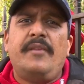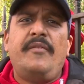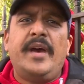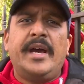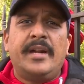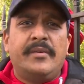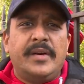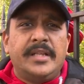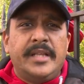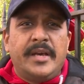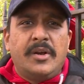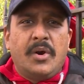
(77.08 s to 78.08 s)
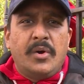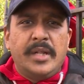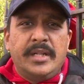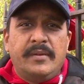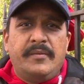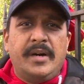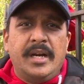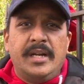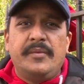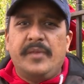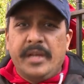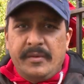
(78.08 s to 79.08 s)
Wherever they go in the
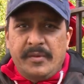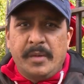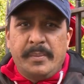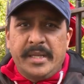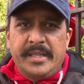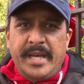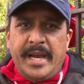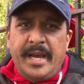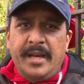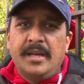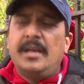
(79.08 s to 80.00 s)
world, we will be there.